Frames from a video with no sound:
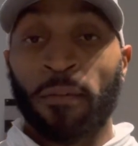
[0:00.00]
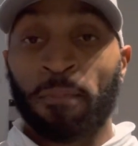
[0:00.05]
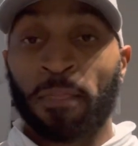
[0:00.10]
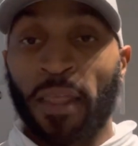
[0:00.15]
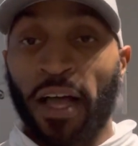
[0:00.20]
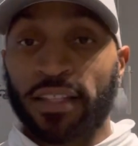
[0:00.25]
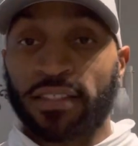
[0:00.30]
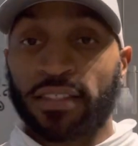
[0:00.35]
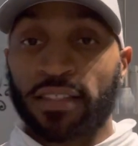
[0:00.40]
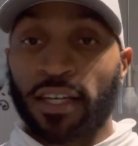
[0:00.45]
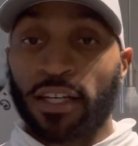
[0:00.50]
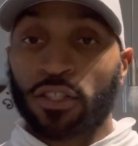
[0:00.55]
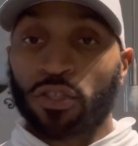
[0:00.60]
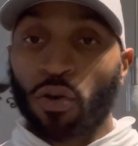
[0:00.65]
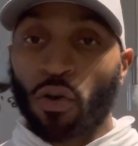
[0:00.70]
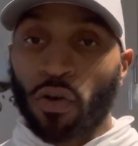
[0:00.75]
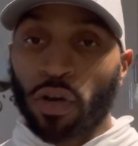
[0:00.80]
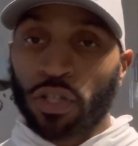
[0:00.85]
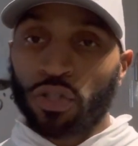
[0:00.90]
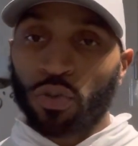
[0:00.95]
I said, as
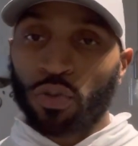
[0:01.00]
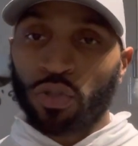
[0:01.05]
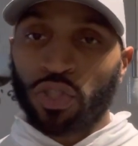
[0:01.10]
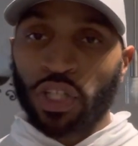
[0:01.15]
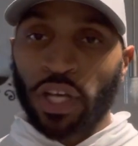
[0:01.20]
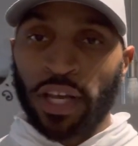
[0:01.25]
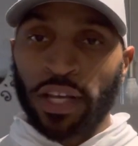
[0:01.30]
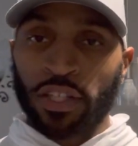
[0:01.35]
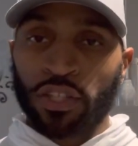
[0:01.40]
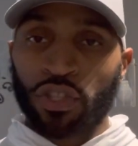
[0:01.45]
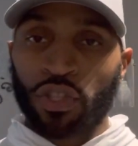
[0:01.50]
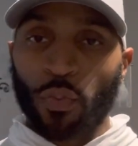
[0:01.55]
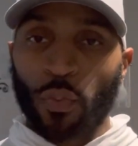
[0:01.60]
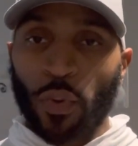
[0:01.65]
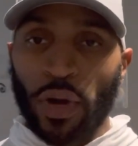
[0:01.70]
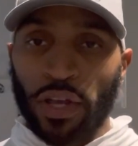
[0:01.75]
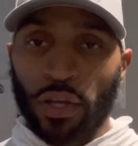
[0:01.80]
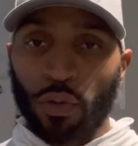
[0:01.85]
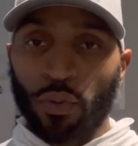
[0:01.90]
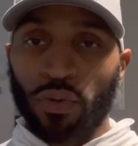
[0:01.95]
long as you change the
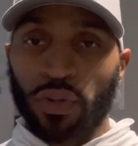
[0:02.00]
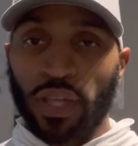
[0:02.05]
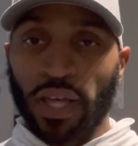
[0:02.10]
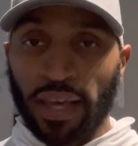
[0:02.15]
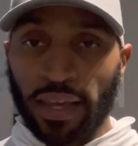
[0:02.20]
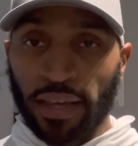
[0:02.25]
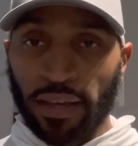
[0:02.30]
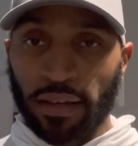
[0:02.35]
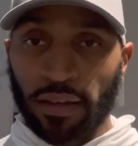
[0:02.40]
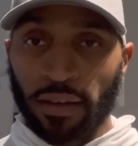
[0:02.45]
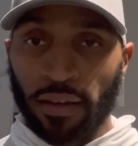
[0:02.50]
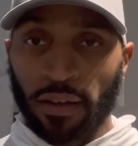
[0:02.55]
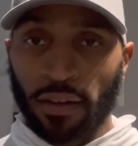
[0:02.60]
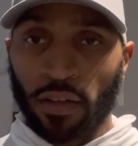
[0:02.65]
way you think,